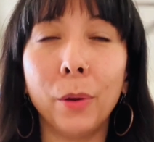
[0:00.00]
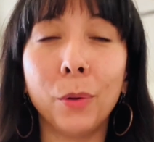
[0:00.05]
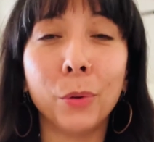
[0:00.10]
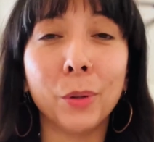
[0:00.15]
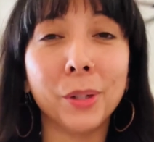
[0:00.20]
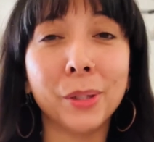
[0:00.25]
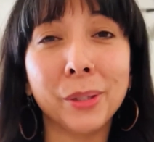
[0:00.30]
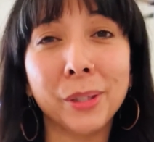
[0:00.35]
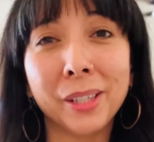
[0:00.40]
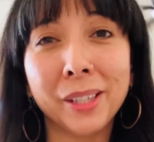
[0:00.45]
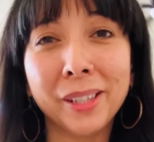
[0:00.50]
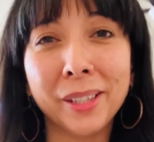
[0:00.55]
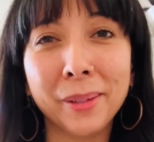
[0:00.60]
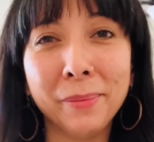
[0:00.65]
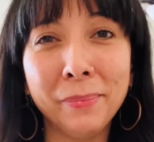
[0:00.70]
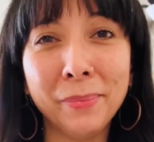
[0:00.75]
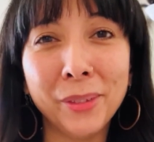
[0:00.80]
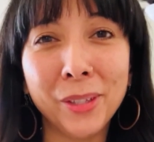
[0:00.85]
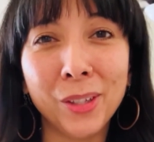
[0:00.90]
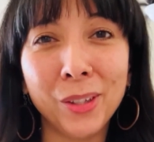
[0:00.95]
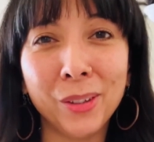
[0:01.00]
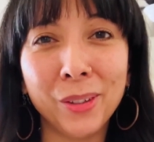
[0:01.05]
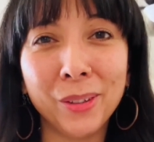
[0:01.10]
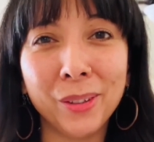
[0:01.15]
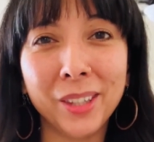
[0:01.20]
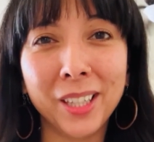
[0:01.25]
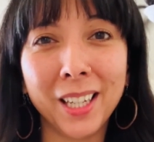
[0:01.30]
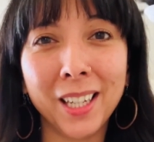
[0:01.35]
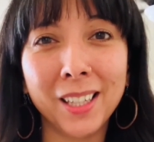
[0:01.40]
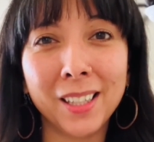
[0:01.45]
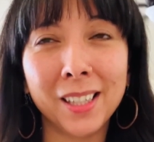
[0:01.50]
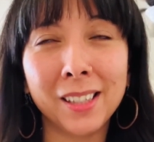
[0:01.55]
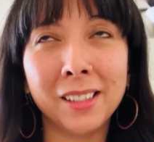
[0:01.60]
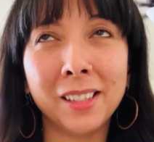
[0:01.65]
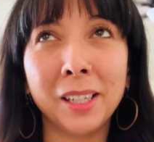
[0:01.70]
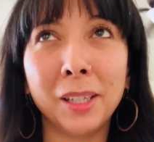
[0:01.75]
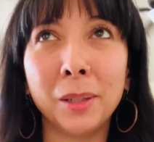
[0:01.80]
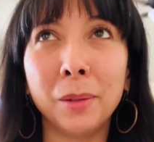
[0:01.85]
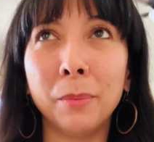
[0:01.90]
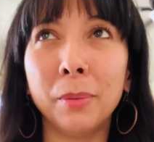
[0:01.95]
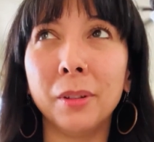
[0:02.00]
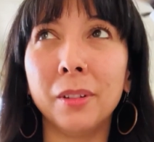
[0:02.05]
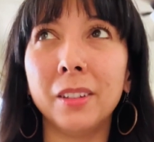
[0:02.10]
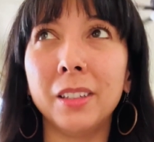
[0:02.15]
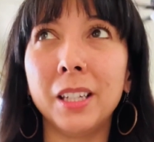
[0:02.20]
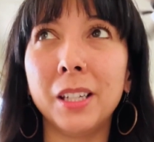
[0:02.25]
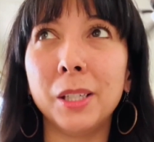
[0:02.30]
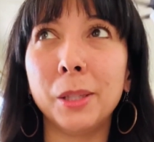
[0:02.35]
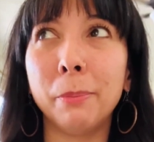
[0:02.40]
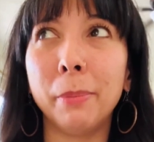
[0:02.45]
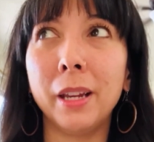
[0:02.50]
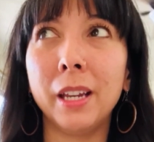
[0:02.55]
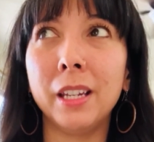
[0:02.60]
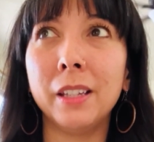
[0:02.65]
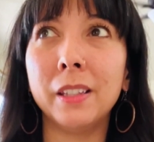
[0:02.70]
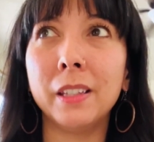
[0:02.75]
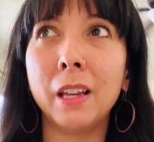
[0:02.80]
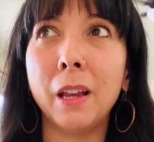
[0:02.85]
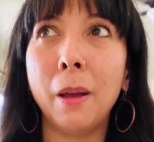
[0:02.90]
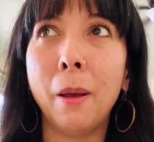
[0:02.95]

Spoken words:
criticism to the sustainability space,